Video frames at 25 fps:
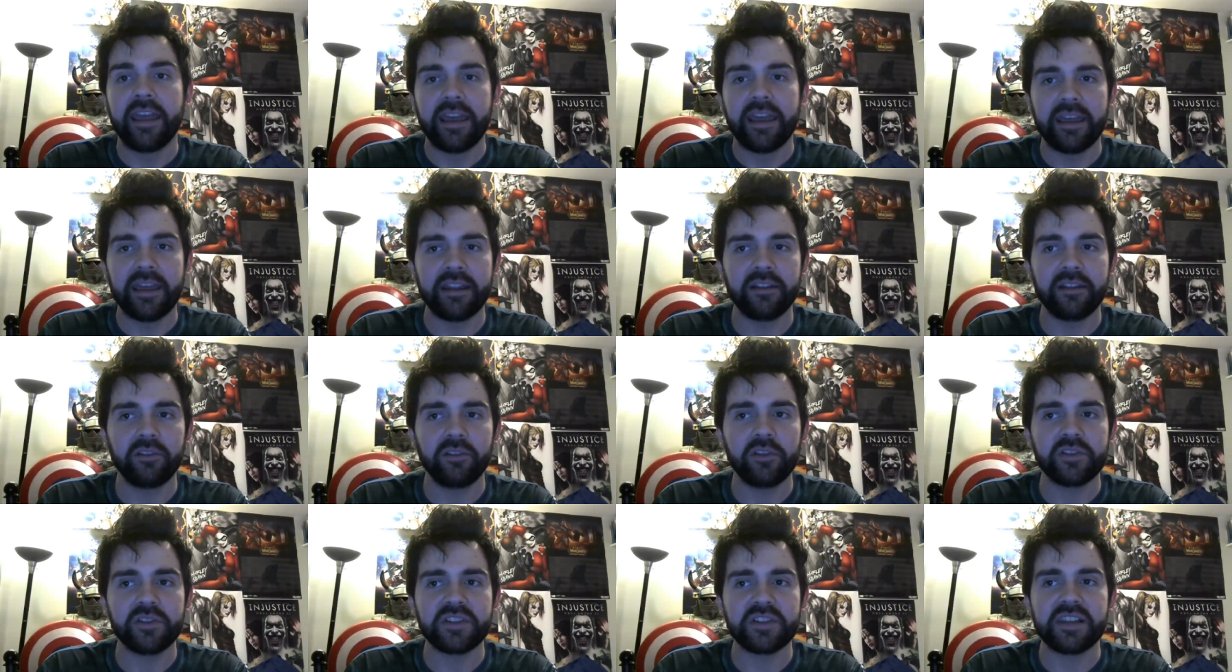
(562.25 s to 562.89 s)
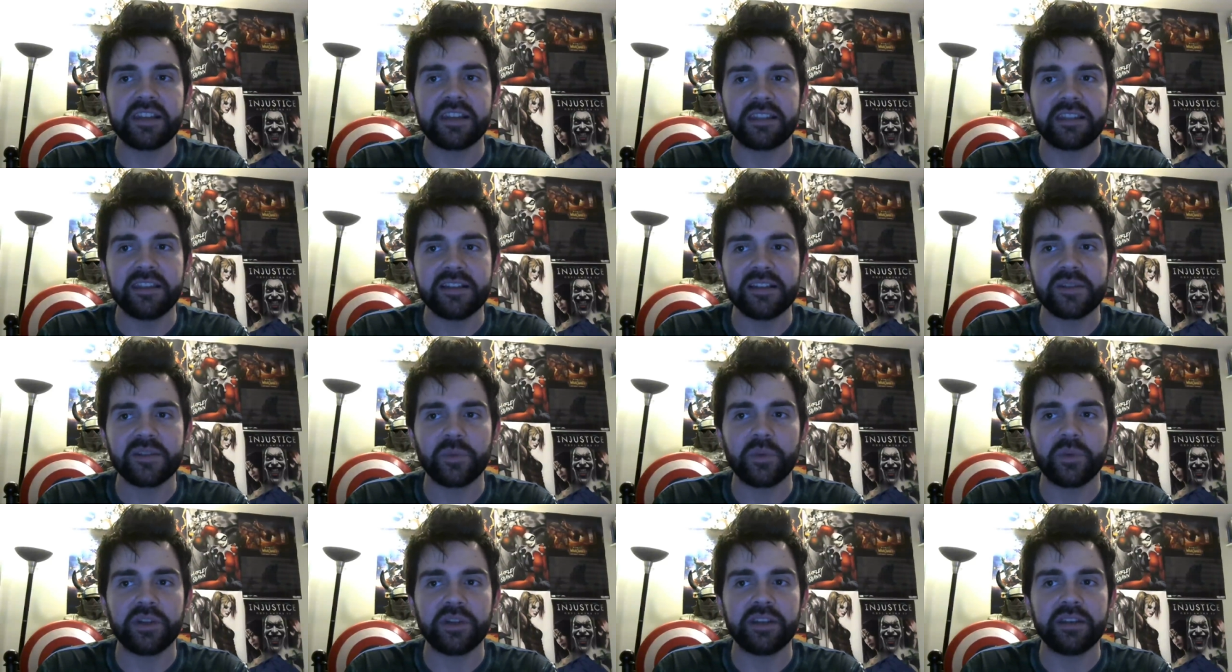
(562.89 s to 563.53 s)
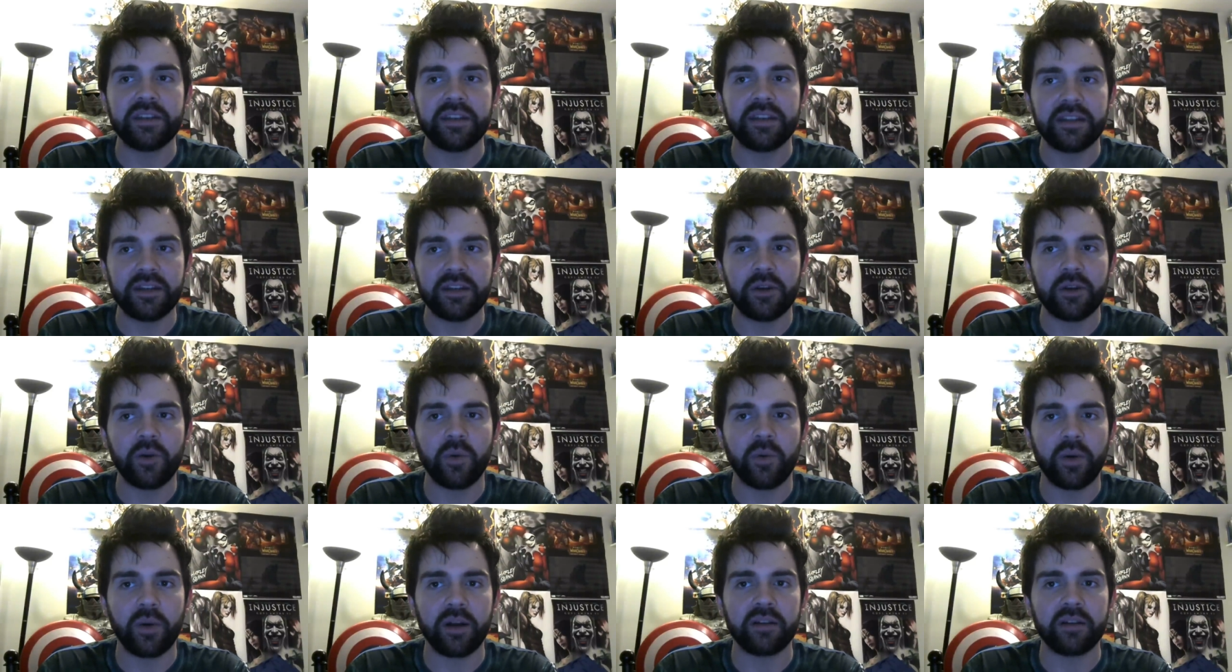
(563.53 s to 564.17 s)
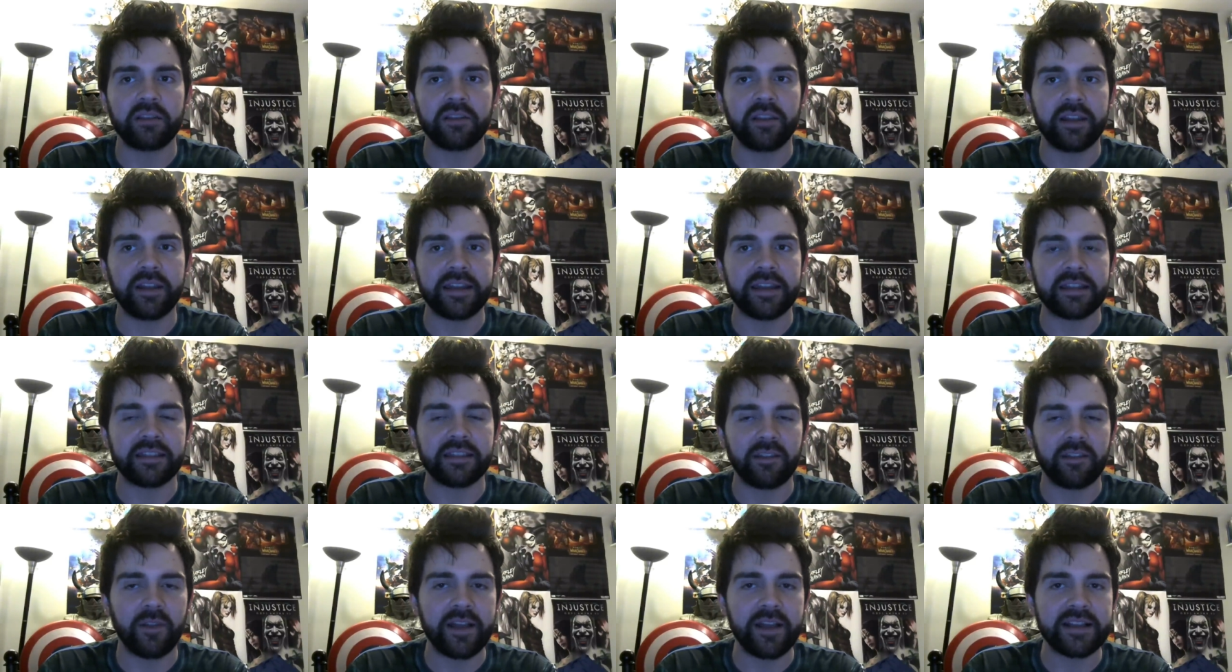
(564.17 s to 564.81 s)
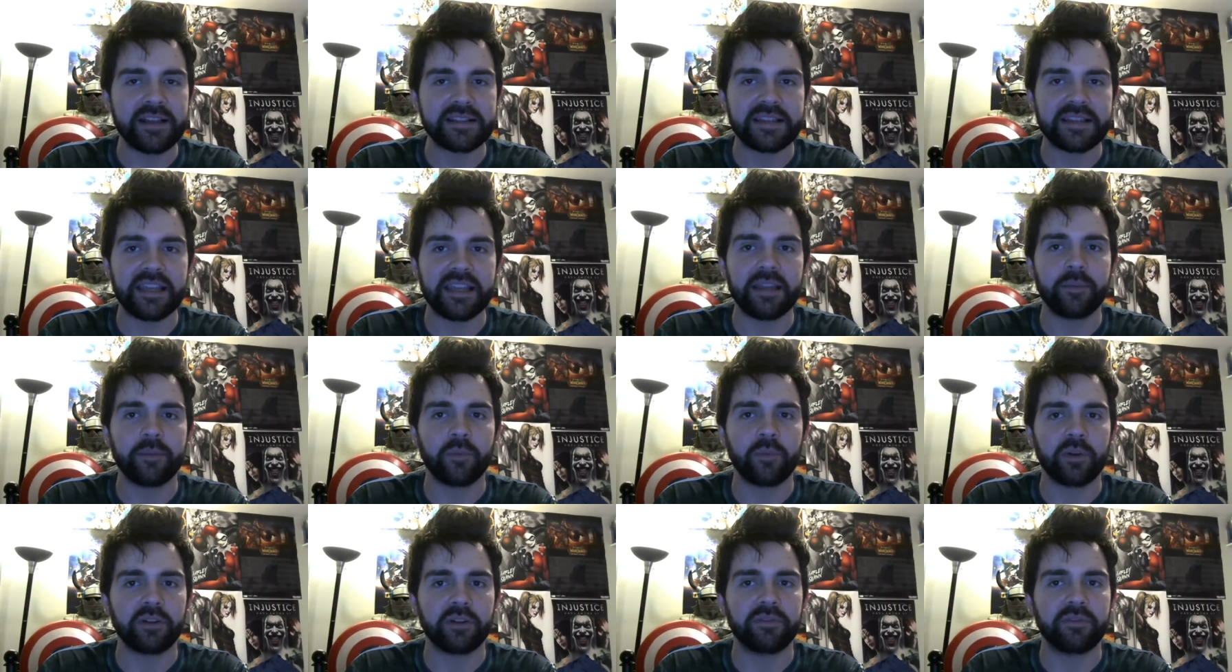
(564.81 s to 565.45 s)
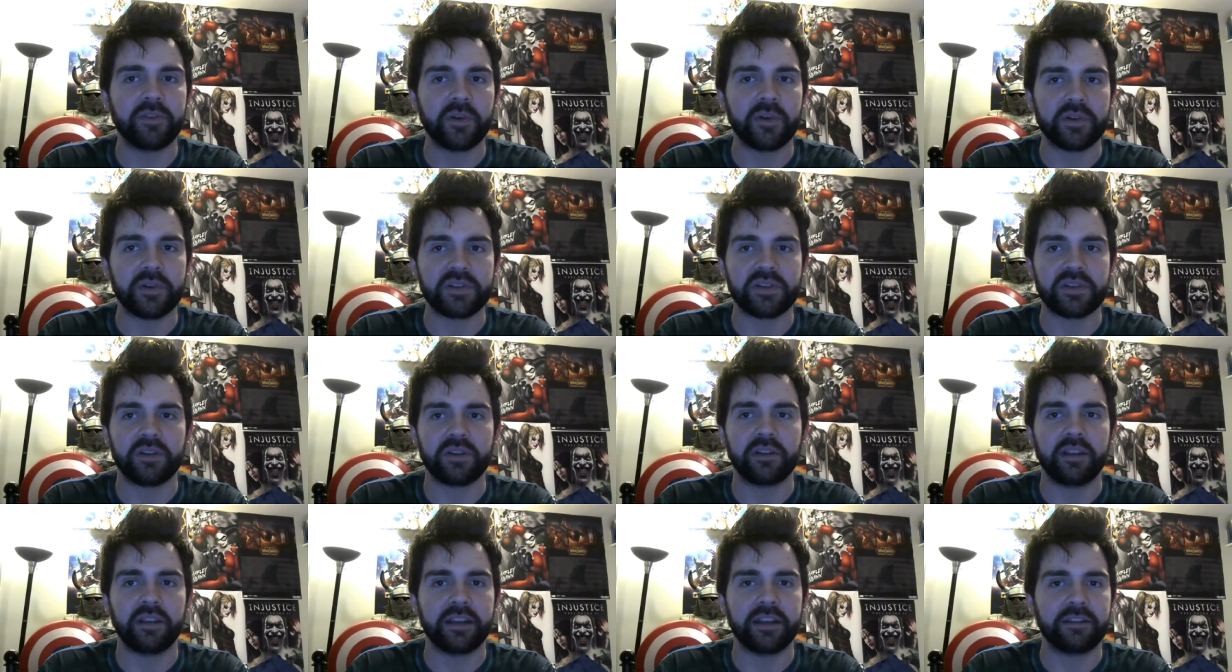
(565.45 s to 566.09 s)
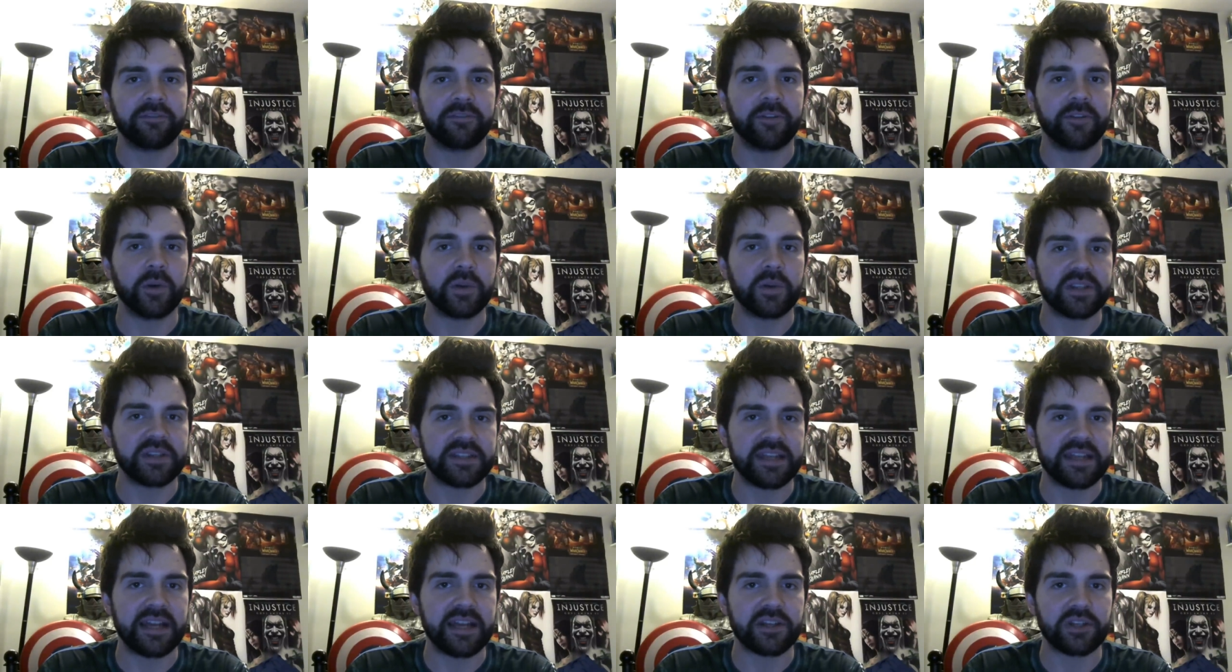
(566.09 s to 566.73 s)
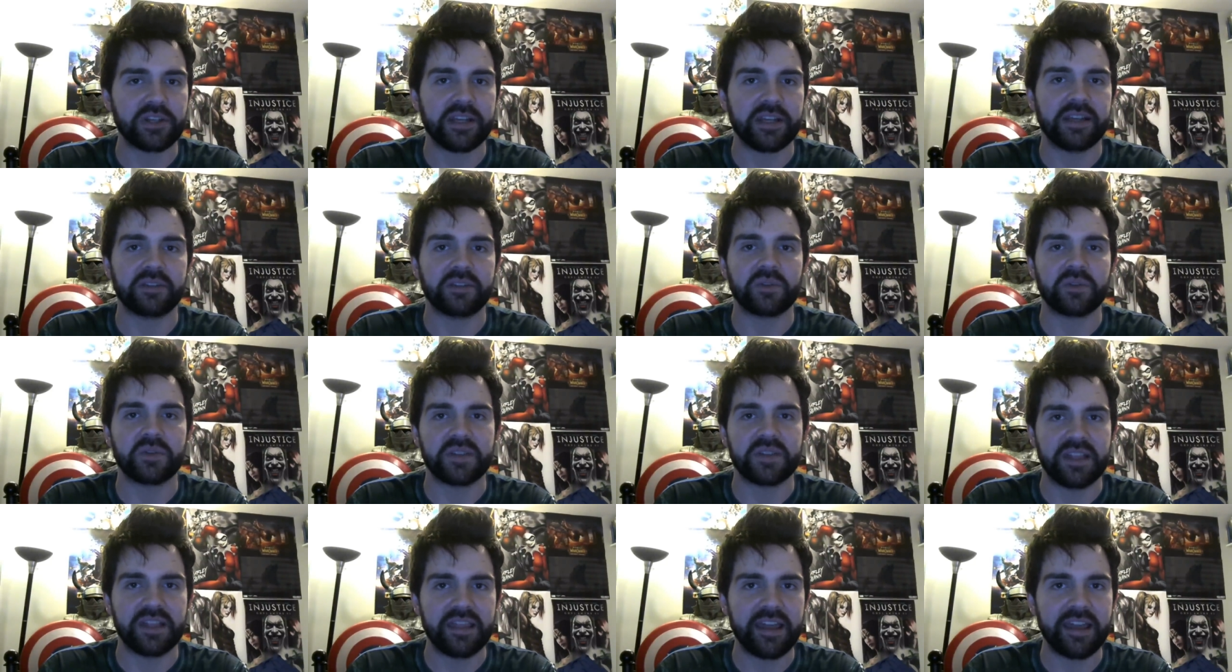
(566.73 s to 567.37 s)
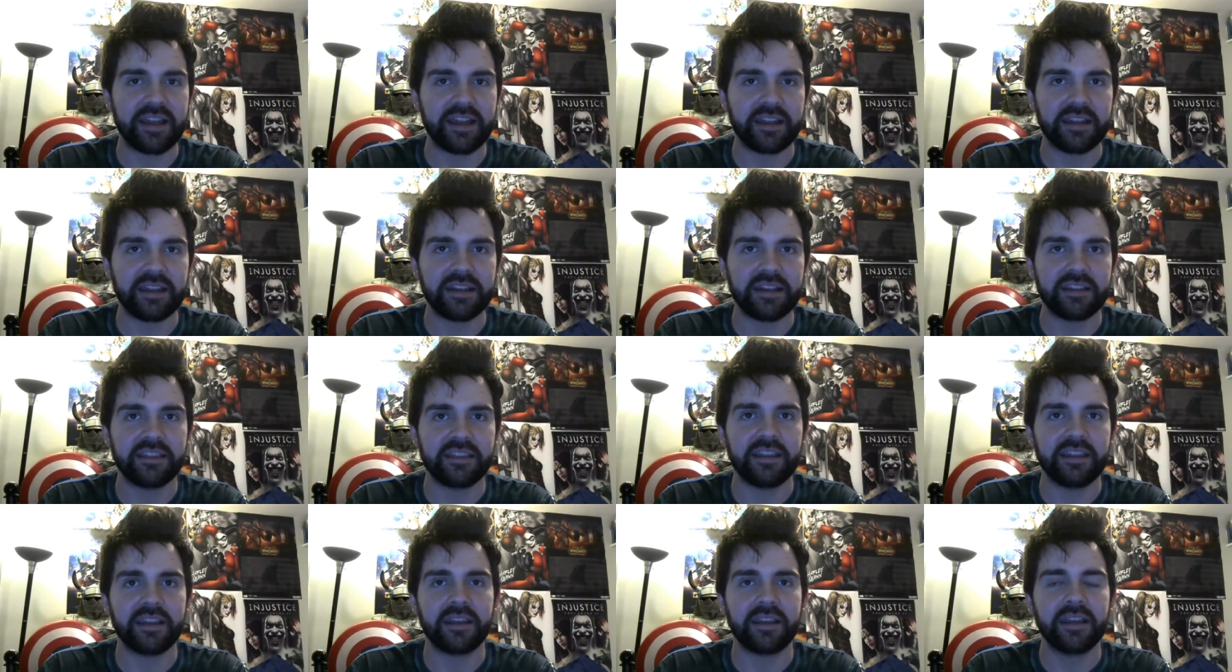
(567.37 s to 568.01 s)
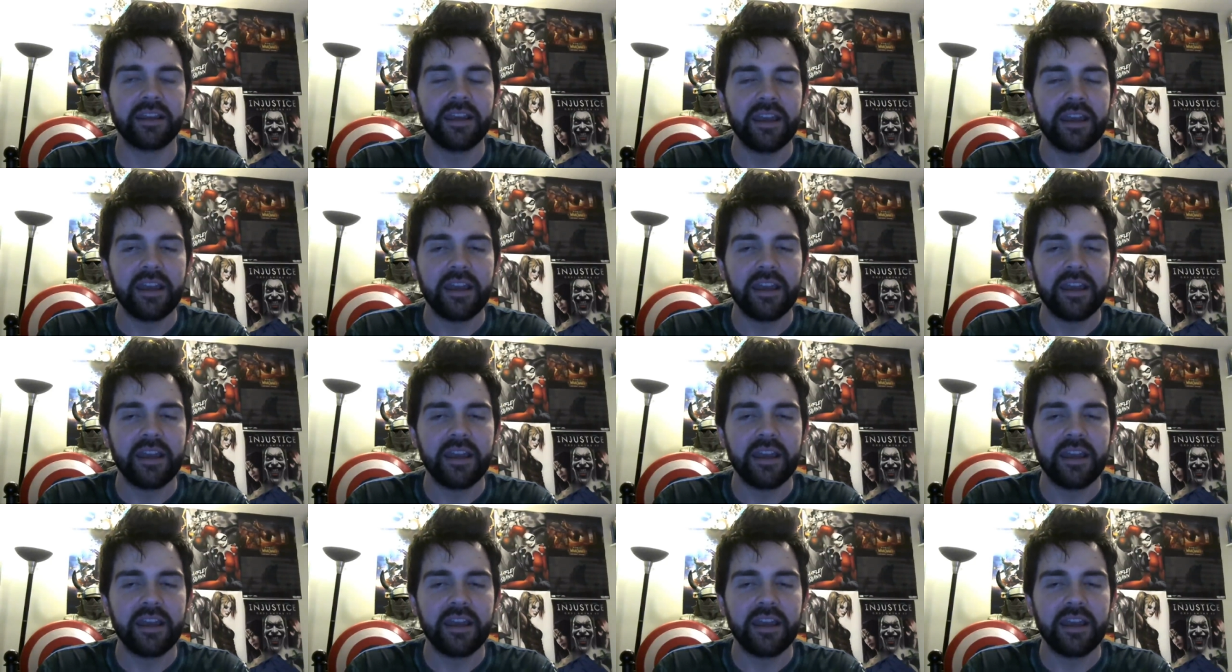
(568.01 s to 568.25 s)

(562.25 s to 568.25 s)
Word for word: And it looks like this one, you know, unlike the last game where it focused on like focus dash cancels and that kind of thing,